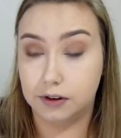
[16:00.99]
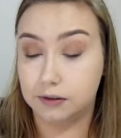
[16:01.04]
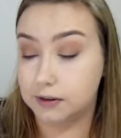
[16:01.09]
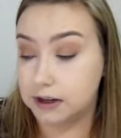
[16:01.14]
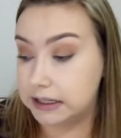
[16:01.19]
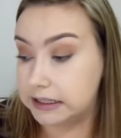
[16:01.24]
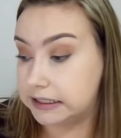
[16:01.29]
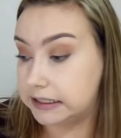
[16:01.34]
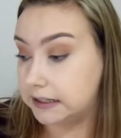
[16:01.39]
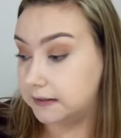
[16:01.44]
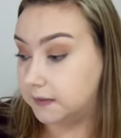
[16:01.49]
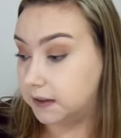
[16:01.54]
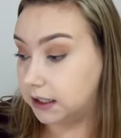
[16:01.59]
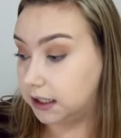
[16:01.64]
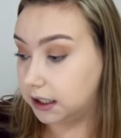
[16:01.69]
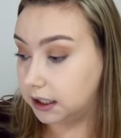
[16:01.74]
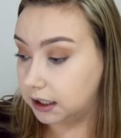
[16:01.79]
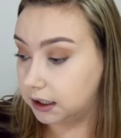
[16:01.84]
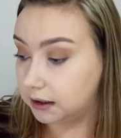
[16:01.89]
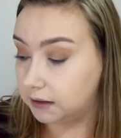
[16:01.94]
rest of the
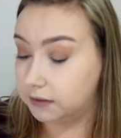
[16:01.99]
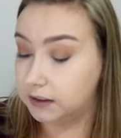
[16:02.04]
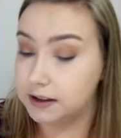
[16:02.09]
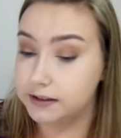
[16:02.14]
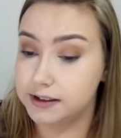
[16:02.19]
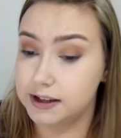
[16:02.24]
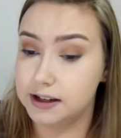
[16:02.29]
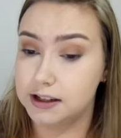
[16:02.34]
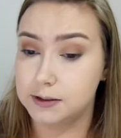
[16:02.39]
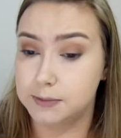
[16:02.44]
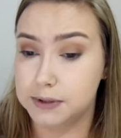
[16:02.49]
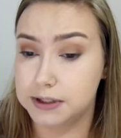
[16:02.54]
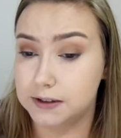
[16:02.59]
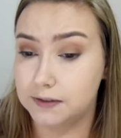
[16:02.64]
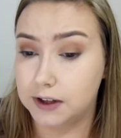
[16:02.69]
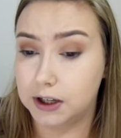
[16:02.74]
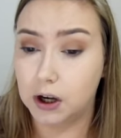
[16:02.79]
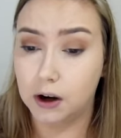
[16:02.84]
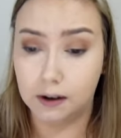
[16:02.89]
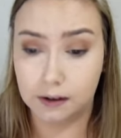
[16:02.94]
year. If there's any
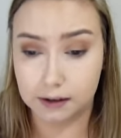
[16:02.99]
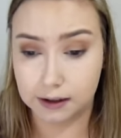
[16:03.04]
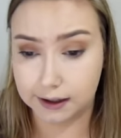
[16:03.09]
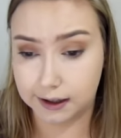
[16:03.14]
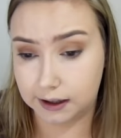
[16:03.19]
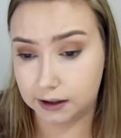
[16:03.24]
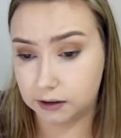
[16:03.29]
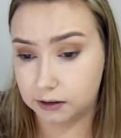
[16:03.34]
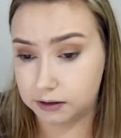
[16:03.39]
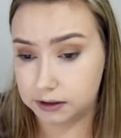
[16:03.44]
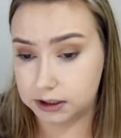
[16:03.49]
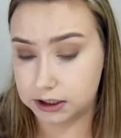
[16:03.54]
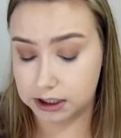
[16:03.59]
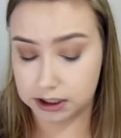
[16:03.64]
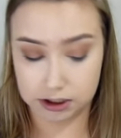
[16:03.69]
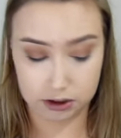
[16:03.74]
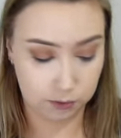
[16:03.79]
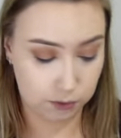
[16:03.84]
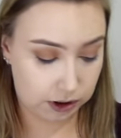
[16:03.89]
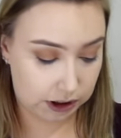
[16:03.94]
specific holiday content
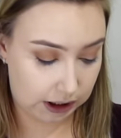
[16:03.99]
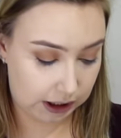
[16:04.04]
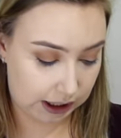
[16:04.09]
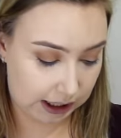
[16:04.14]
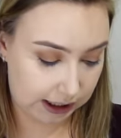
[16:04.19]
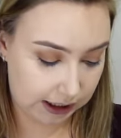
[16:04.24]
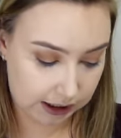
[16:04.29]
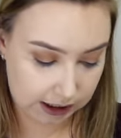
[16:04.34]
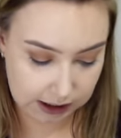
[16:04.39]
you would like,